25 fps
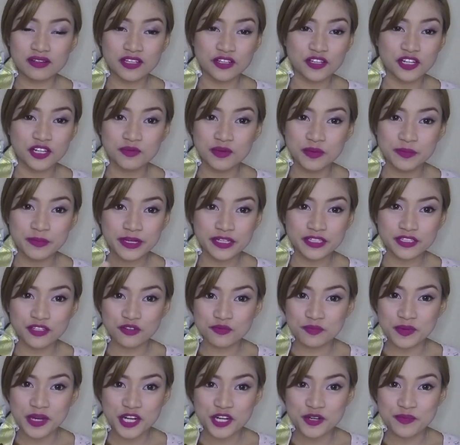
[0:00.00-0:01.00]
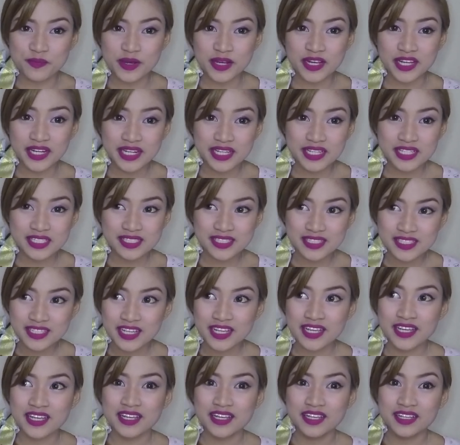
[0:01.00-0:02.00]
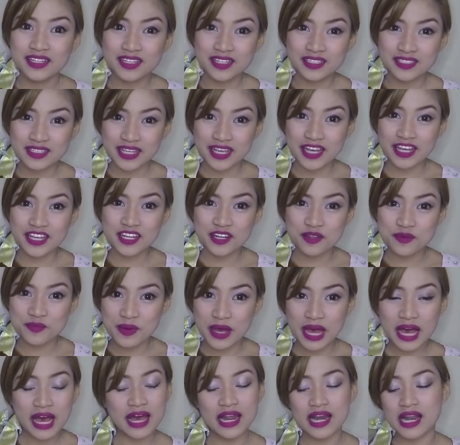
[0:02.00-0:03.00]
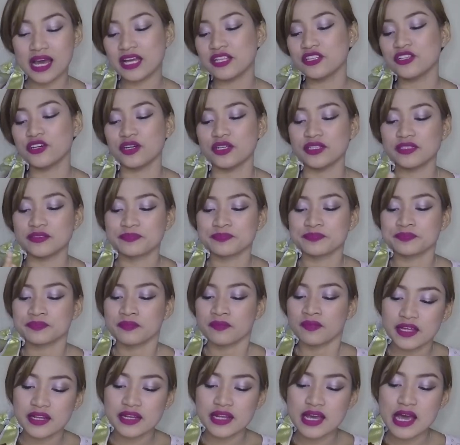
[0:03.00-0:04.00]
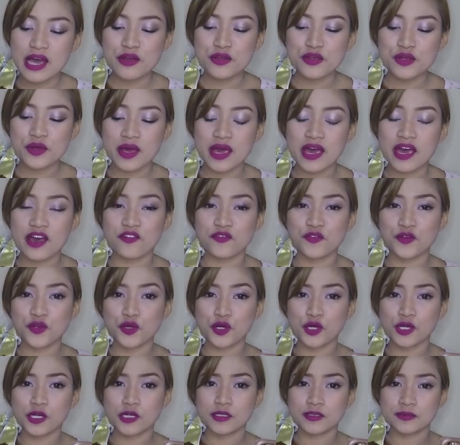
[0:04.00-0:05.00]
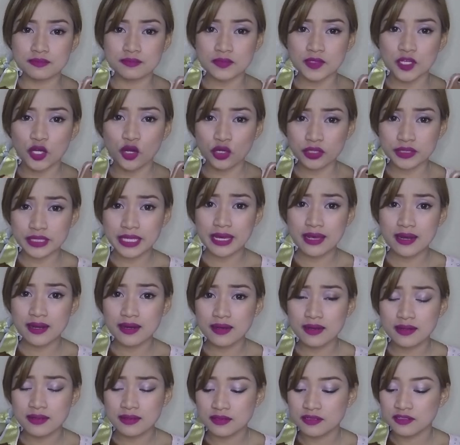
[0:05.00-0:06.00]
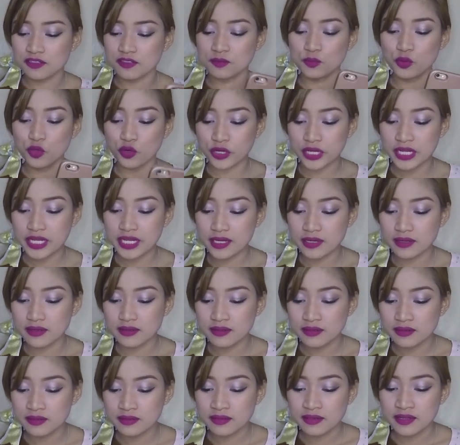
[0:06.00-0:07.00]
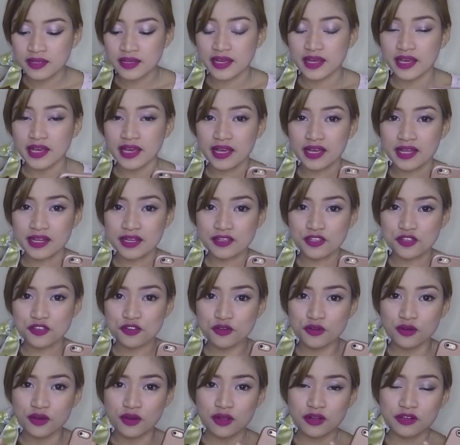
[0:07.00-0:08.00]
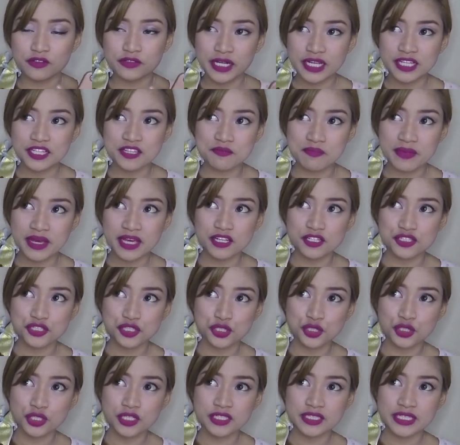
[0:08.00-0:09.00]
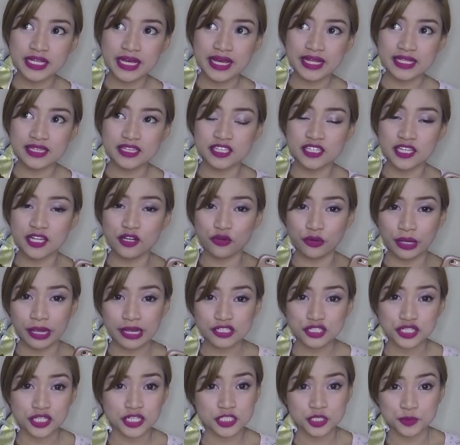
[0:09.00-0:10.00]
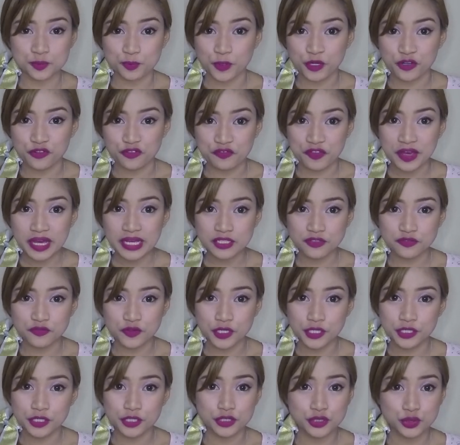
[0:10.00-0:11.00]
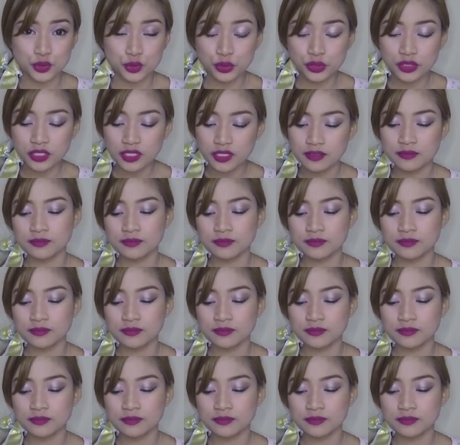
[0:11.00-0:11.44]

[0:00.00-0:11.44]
Hindi ko napapakita kung paano mag-list. Kasi kayo na yung bahala dun. And now you have your hotel booking. And you already made sure that the location is perfect for your tour.